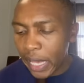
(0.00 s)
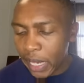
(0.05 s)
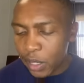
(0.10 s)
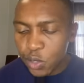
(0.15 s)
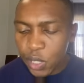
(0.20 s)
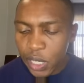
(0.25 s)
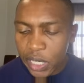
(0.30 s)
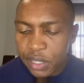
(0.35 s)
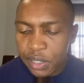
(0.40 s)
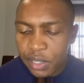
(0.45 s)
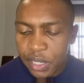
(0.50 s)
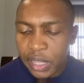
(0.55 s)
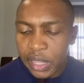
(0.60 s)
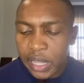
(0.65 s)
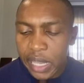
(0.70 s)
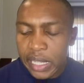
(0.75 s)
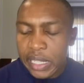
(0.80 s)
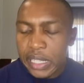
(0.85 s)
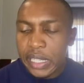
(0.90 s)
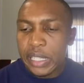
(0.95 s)
actually treat
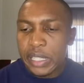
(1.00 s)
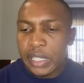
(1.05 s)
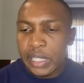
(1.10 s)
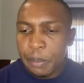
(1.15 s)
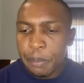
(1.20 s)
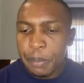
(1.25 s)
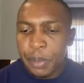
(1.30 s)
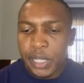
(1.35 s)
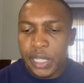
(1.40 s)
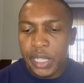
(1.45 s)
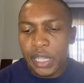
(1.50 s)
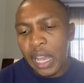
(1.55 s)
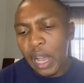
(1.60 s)
that separately.